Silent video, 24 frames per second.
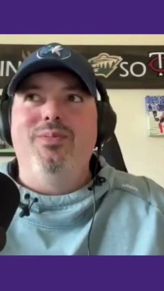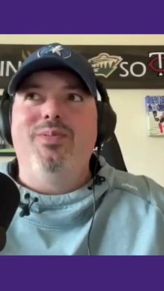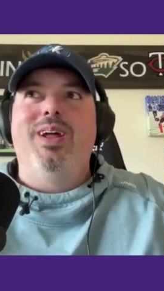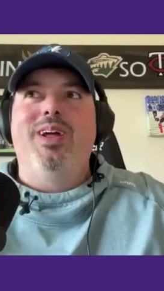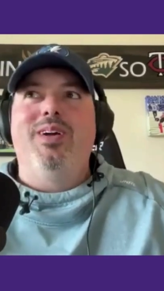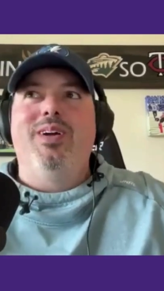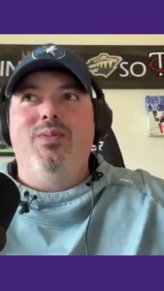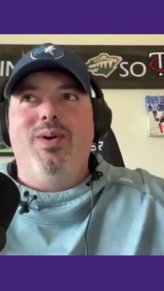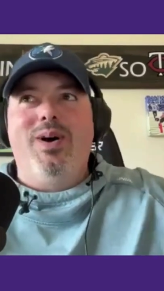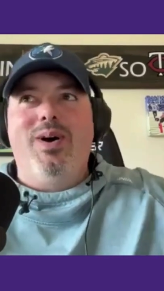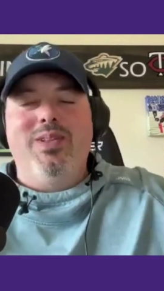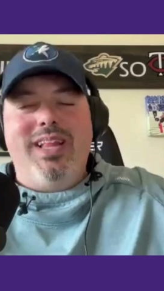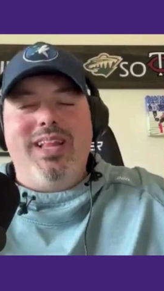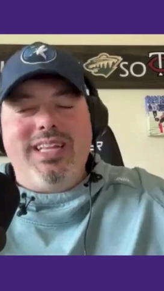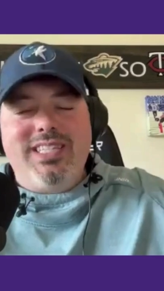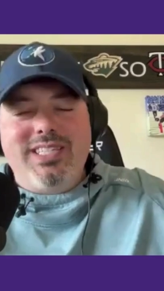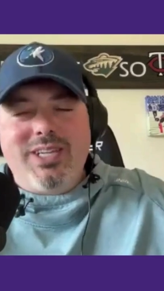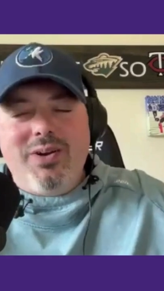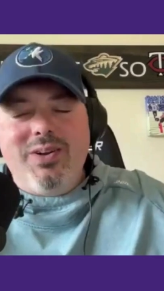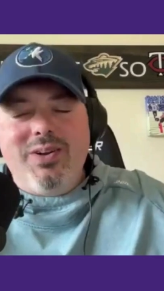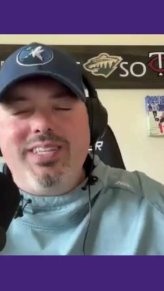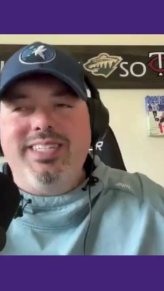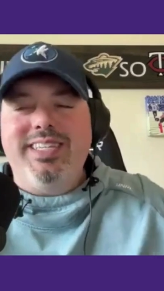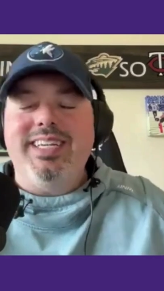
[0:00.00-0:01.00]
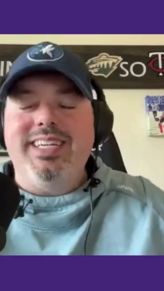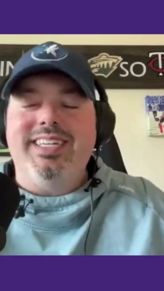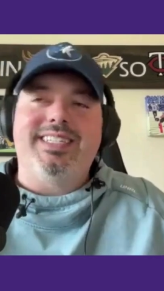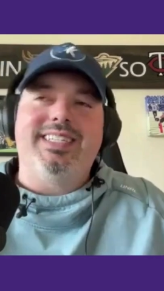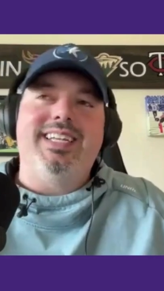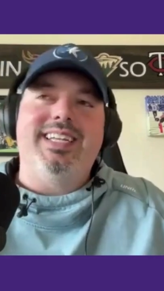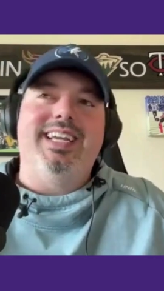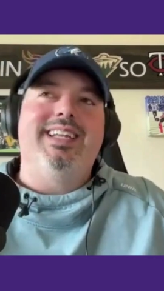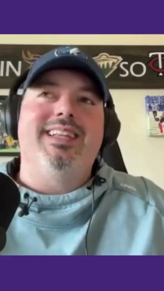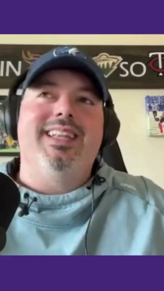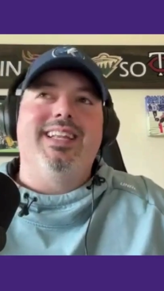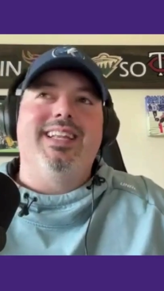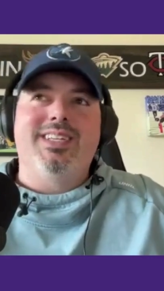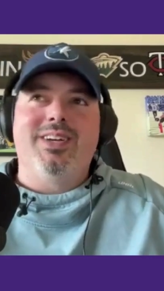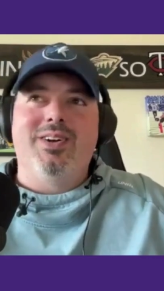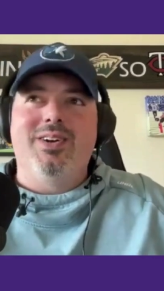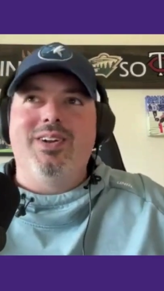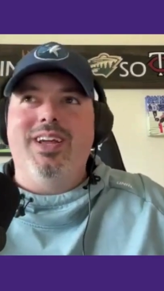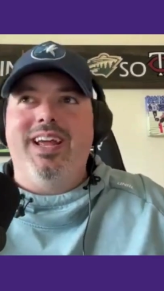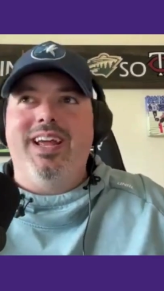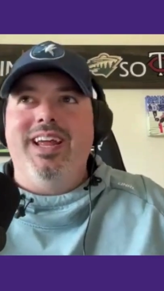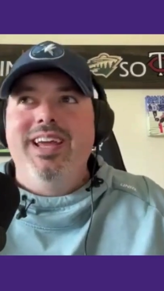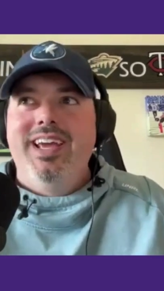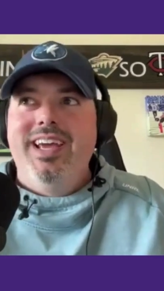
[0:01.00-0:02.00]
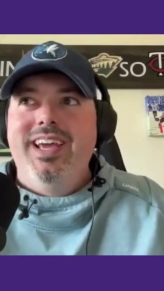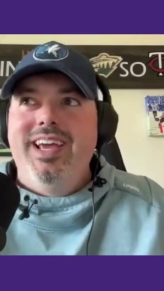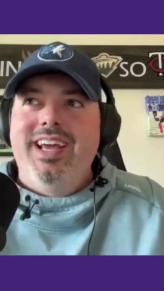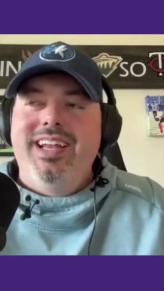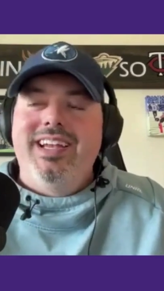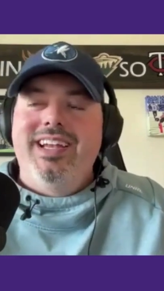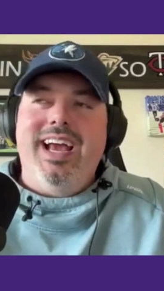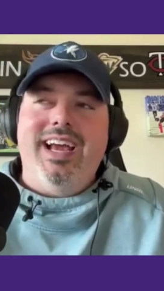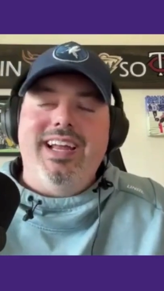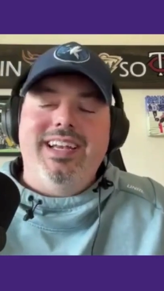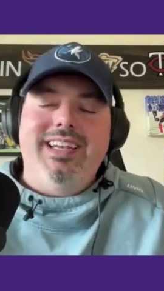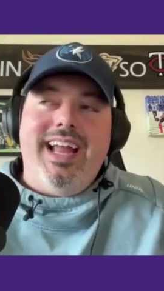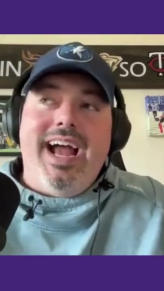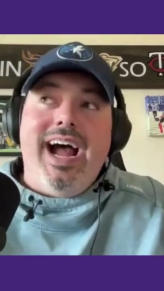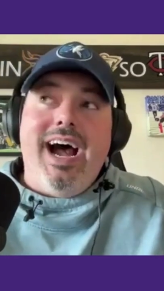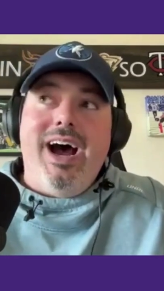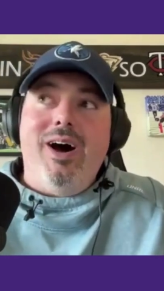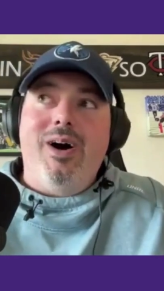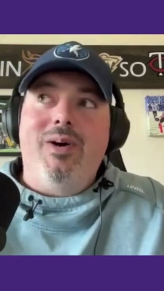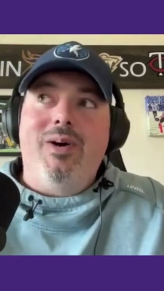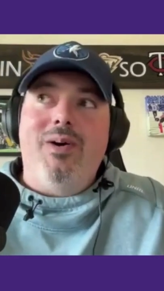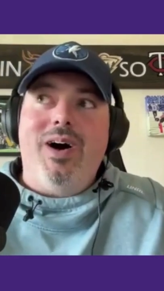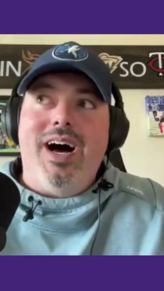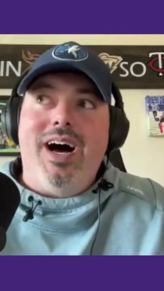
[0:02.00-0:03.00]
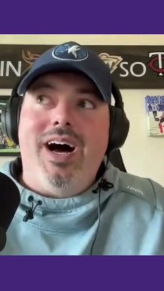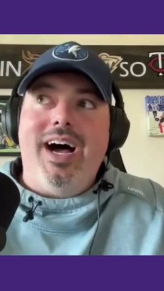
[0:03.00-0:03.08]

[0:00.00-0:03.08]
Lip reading: Well, let's go to 16. Let's go to now.